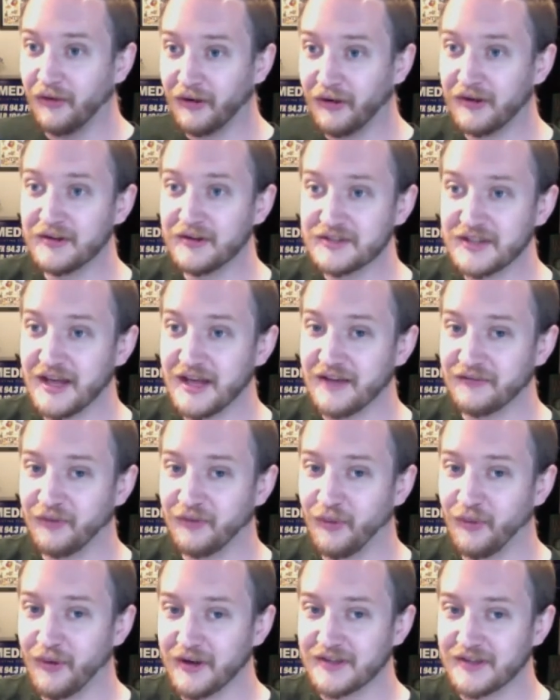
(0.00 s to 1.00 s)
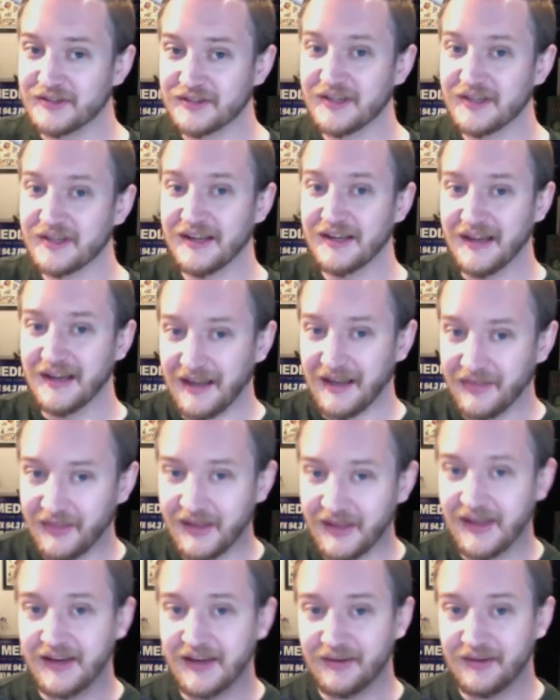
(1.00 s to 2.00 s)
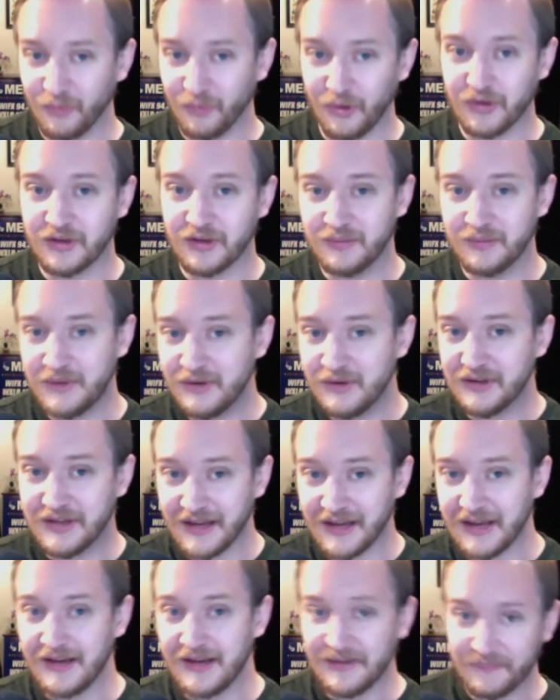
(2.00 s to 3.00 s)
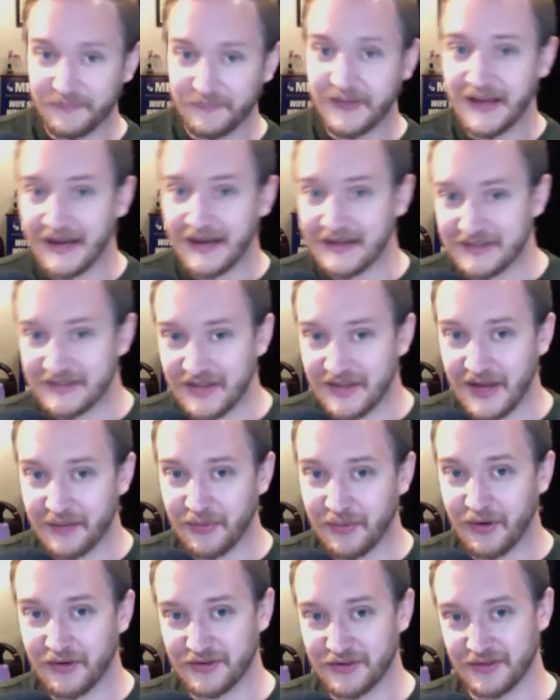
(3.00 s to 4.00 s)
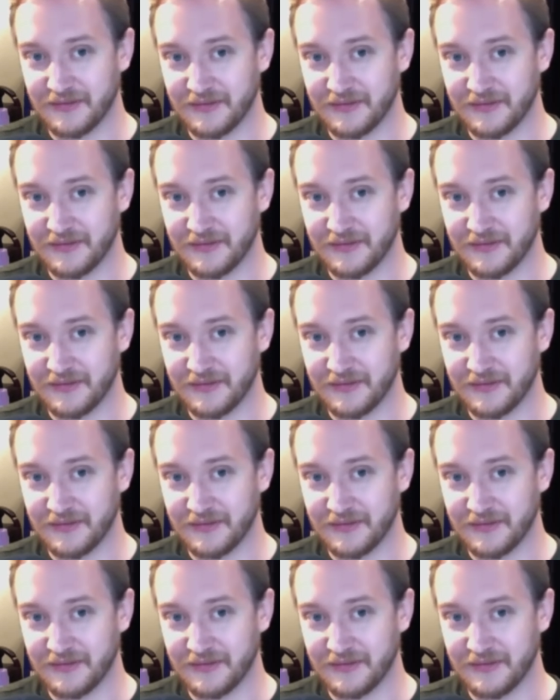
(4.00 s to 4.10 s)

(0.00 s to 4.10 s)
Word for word: learns that voice and then will communicate as that person.